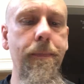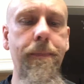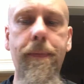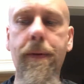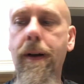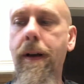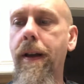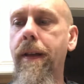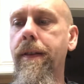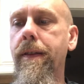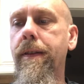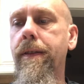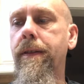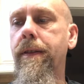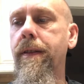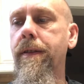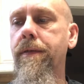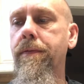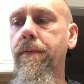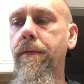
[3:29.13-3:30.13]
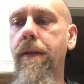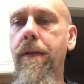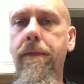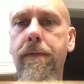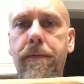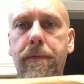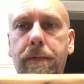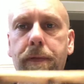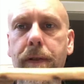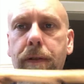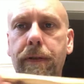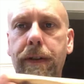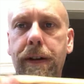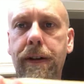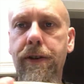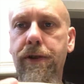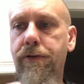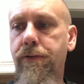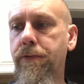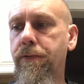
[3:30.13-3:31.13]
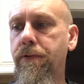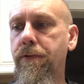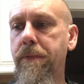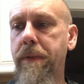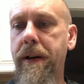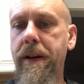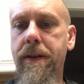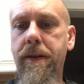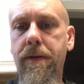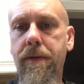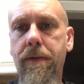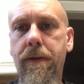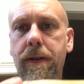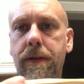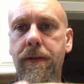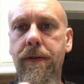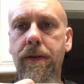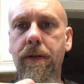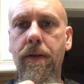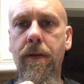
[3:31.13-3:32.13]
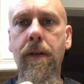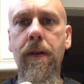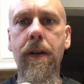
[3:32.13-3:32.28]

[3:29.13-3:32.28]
but this one really drew me to it, so